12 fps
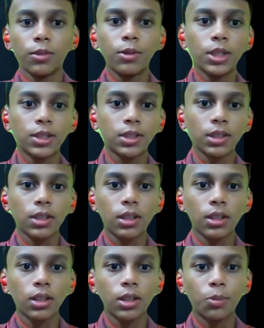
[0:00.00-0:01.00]
First,
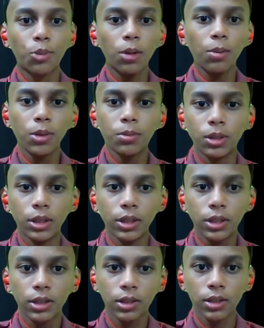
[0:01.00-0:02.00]
the problem
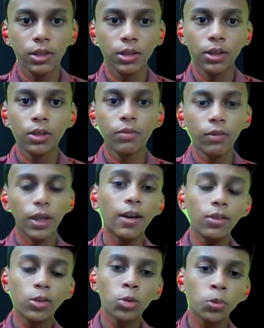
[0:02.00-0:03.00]
is we
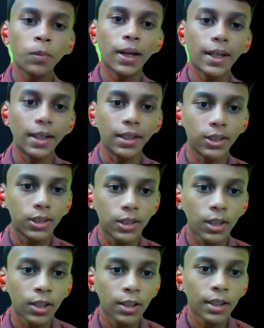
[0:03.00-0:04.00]
have two matrices
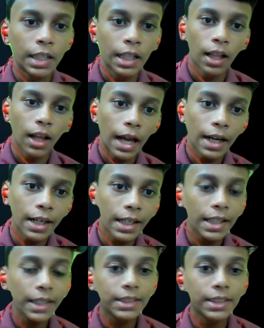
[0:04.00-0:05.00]
and
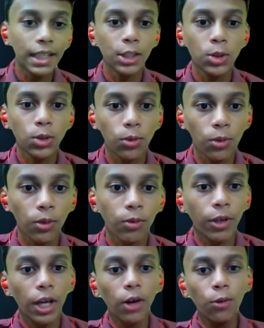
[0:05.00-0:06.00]
each has
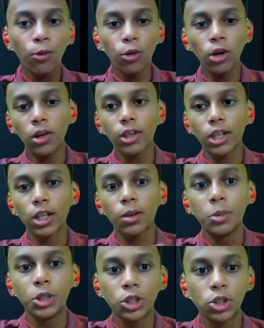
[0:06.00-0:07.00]
we have four
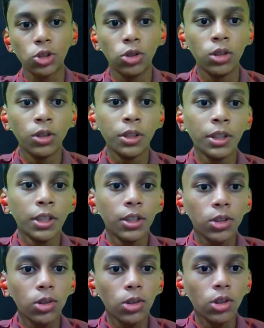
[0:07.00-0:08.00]
variables too.
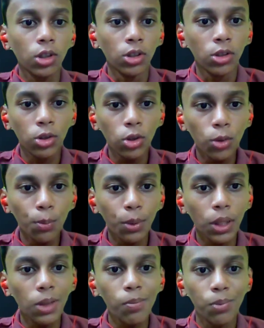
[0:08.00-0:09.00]
So
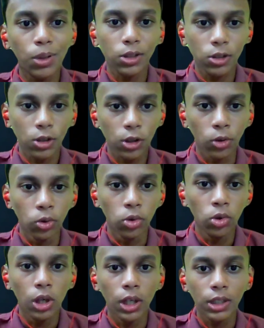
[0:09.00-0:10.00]
2p plus
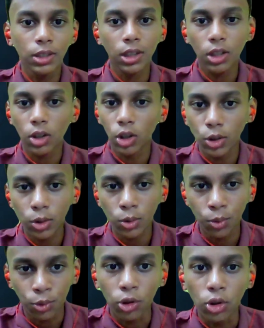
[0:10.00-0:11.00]
q is equal to
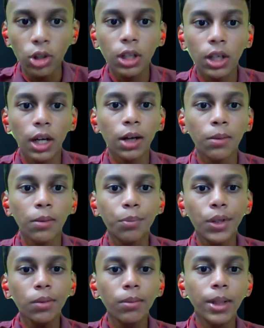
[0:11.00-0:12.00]
4 and
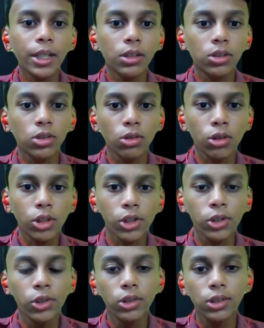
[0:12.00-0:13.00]
p minus
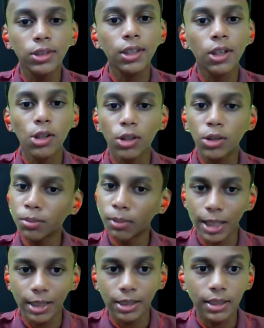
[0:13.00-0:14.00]
2q is equal to
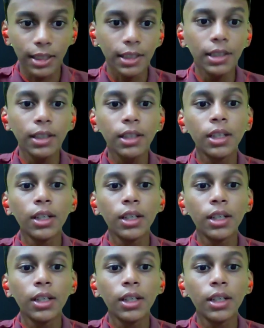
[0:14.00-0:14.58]
minus 3.